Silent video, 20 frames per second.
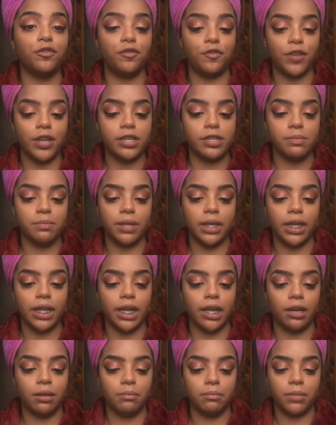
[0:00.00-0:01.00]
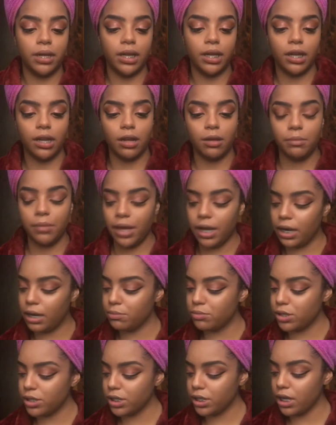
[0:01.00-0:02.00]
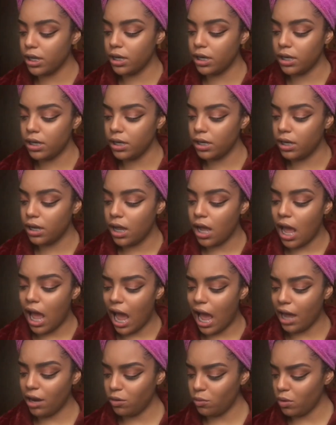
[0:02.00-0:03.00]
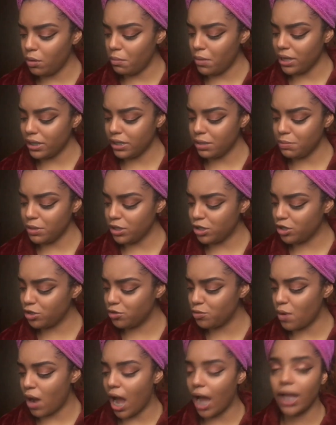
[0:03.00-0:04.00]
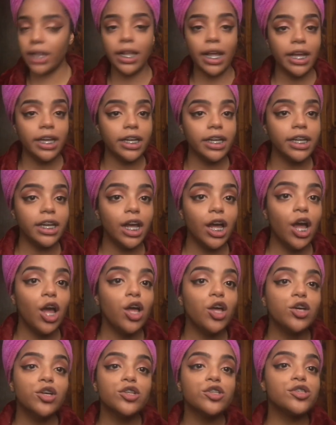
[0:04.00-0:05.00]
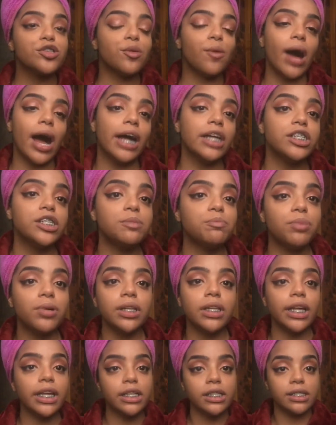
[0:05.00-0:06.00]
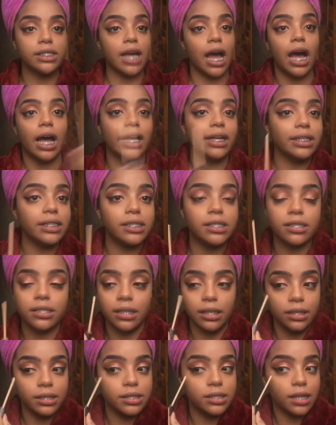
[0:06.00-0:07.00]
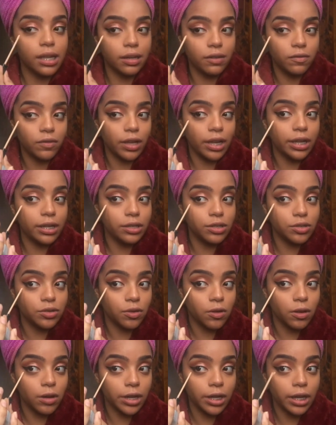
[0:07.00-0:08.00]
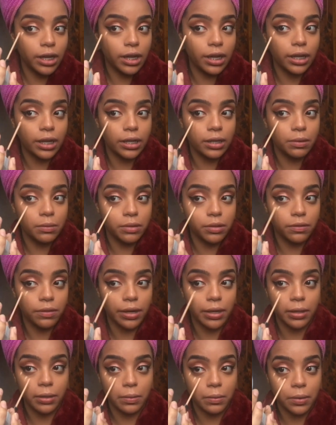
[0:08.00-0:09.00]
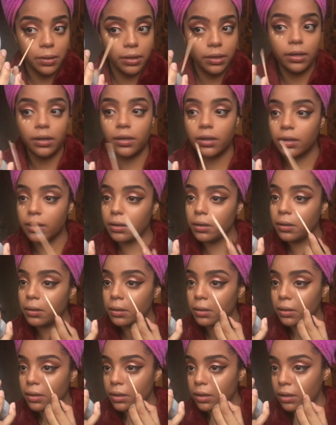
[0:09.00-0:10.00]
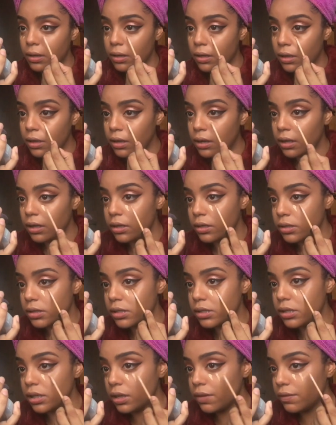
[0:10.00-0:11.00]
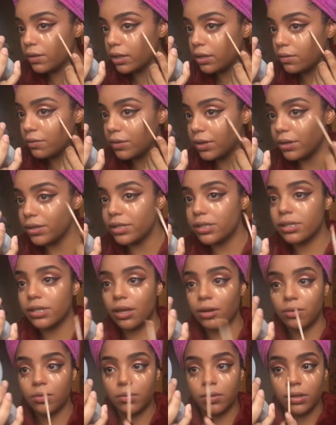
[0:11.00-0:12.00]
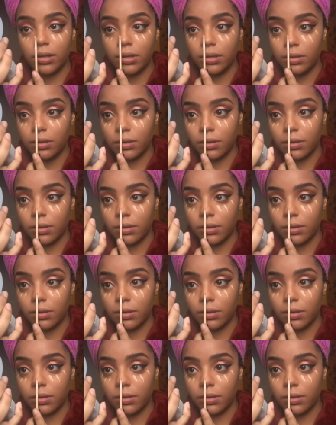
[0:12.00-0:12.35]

Fit Me in medium, and I'm just gonna, I don't want mine to be too highlighted, so I just put like dots instead of like drawing it like I did with the regular one, just to give it like a very subtle one.